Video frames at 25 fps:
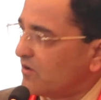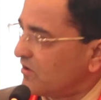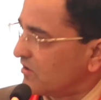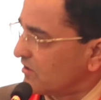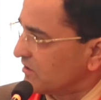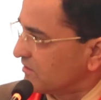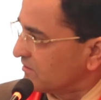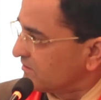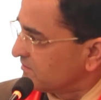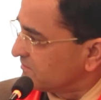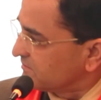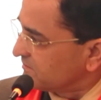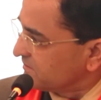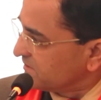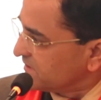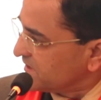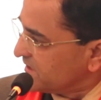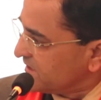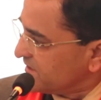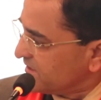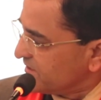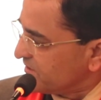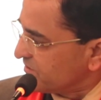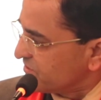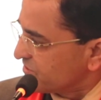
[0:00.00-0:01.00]
all
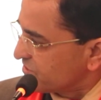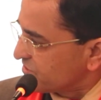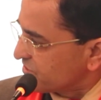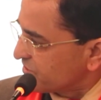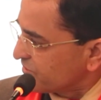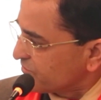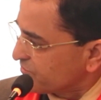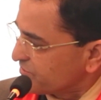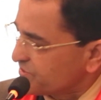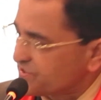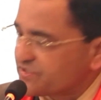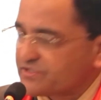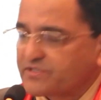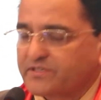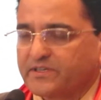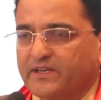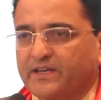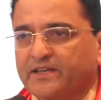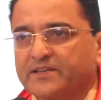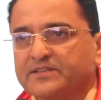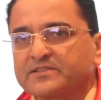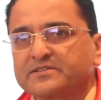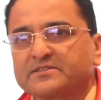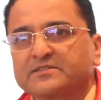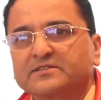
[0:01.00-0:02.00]
distinguished
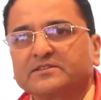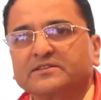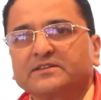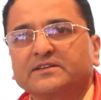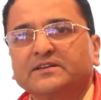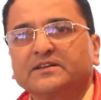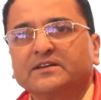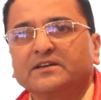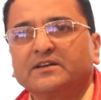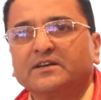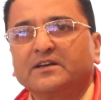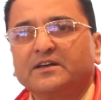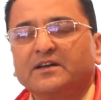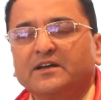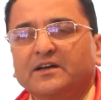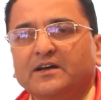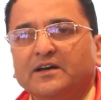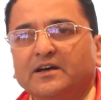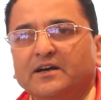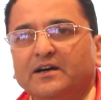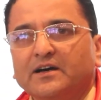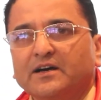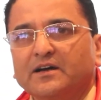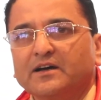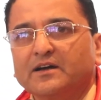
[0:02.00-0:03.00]
guests,
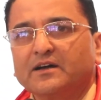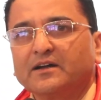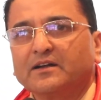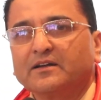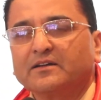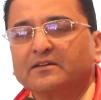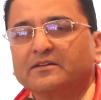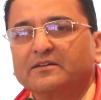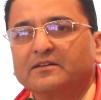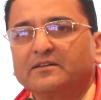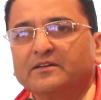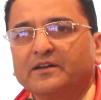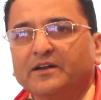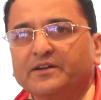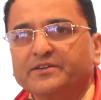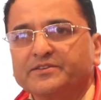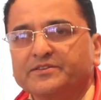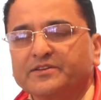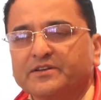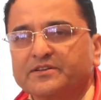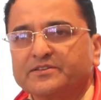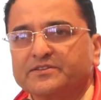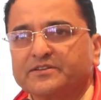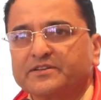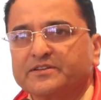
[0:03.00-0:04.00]
uh, ladies
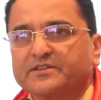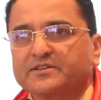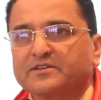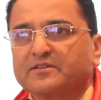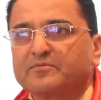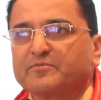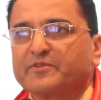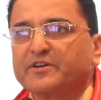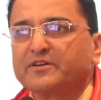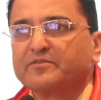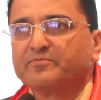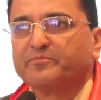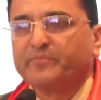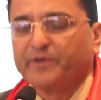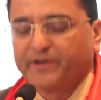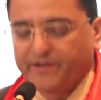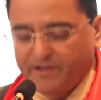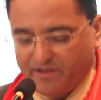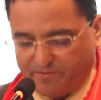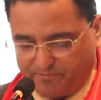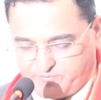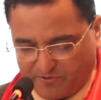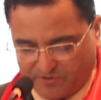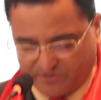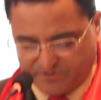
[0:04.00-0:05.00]
and gentlemen,
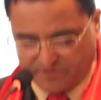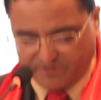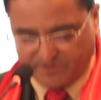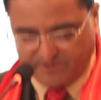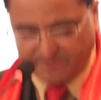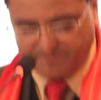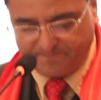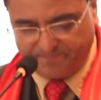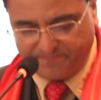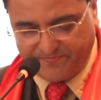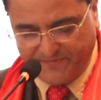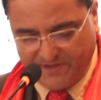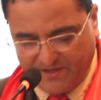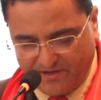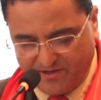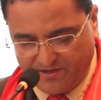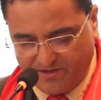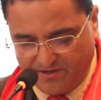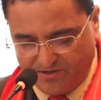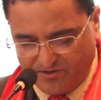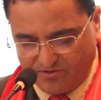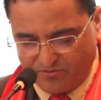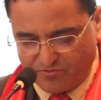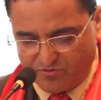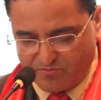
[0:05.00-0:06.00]
media person,
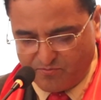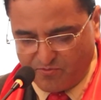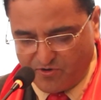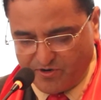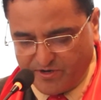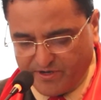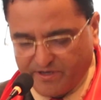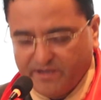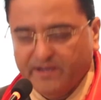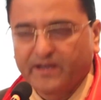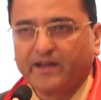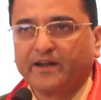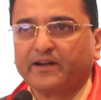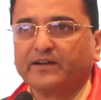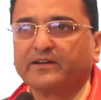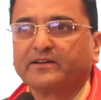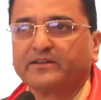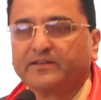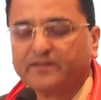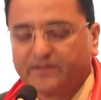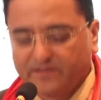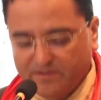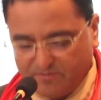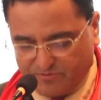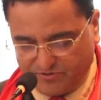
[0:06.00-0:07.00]
good morning
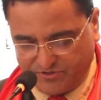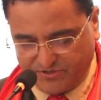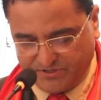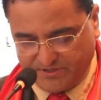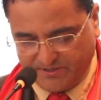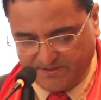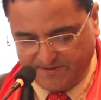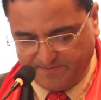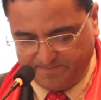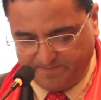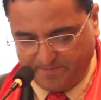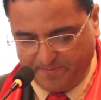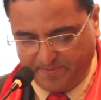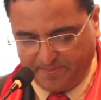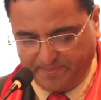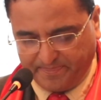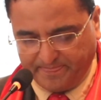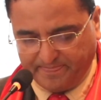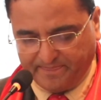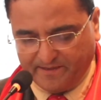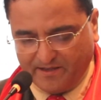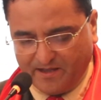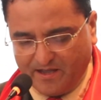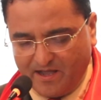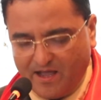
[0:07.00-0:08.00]
and namaste.
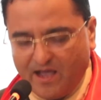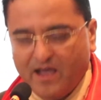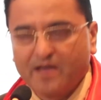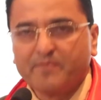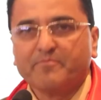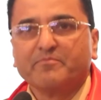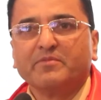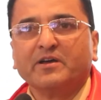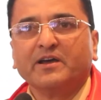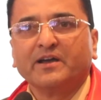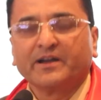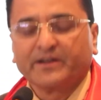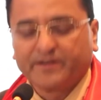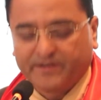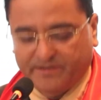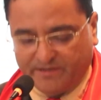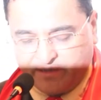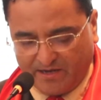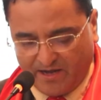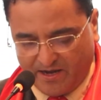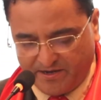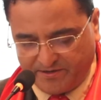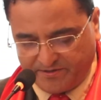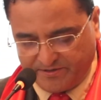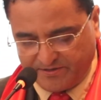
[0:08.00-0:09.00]
I am very
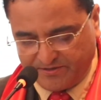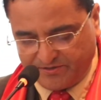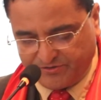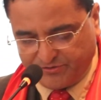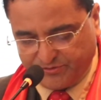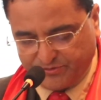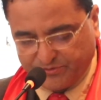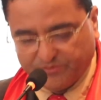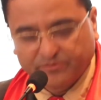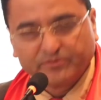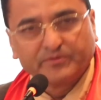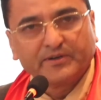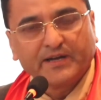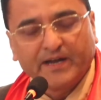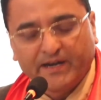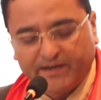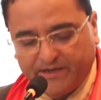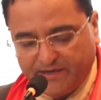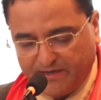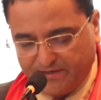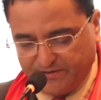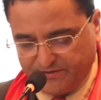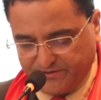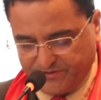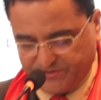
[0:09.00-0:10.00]
delighted to
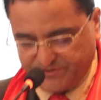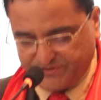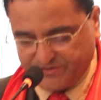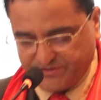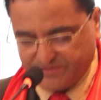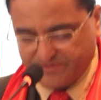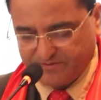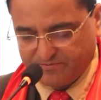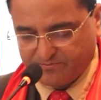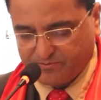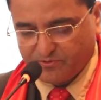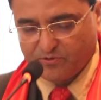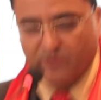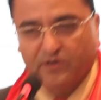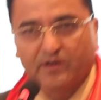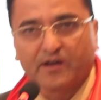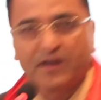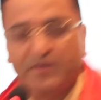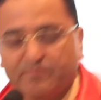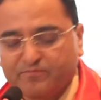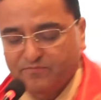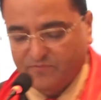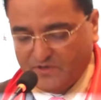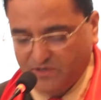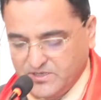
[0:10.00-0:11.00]
attend this
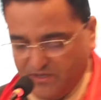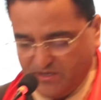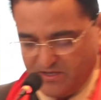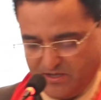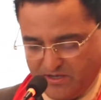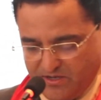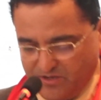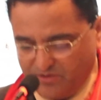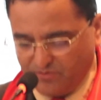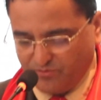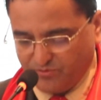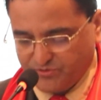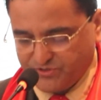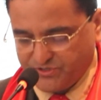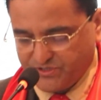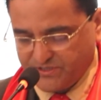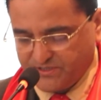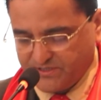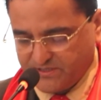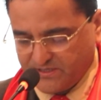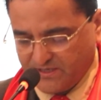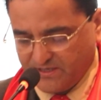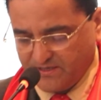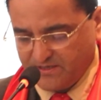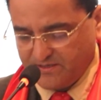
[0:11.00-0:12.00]
program, which
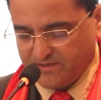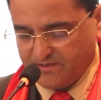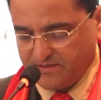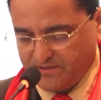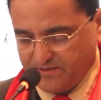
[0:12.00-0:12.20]
is